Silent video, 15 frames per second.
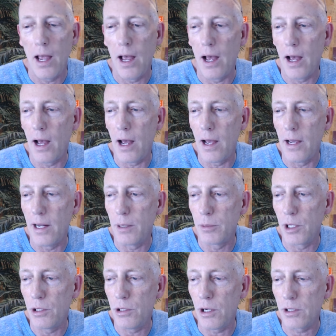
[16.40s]
And I'm
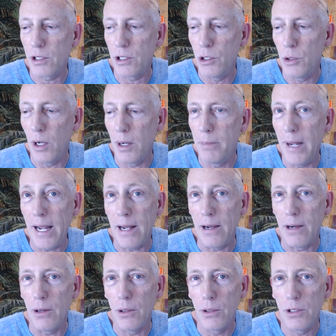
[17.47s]
going to talk to you
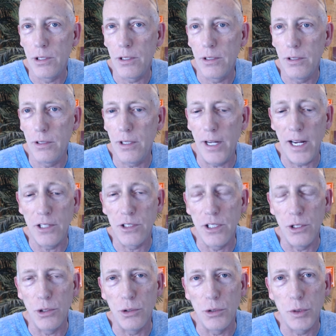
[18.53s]
about today's
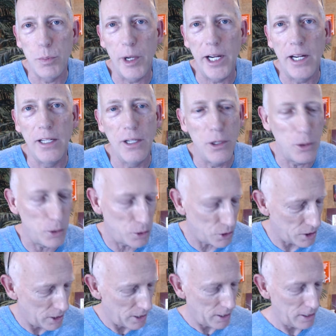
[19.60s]
news, breaking
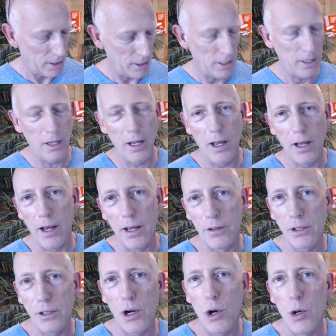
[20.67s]
news,
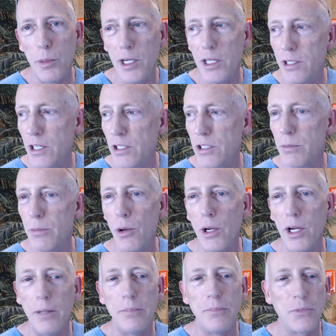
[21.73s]
the Comey
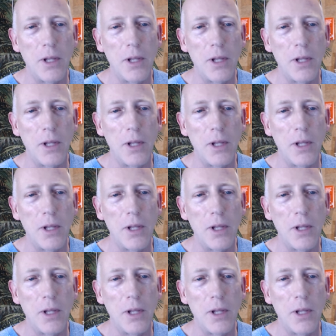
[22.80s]
testimony.